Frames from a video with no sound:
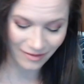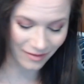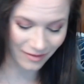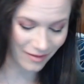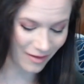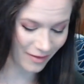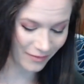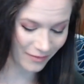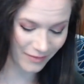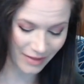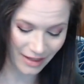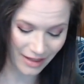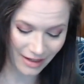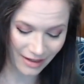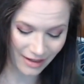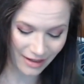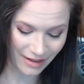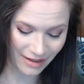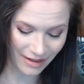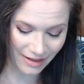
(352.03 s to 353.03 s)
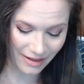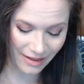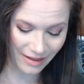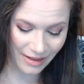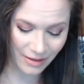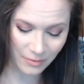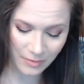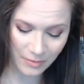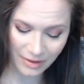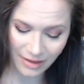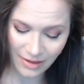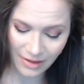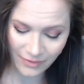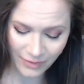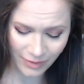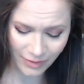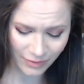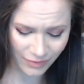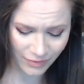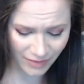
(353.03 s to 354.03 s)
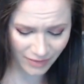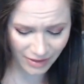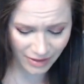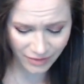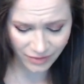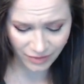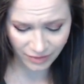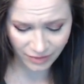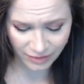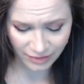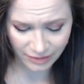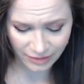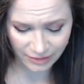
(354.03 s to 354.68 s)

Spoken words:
loft. Here we left our treasure.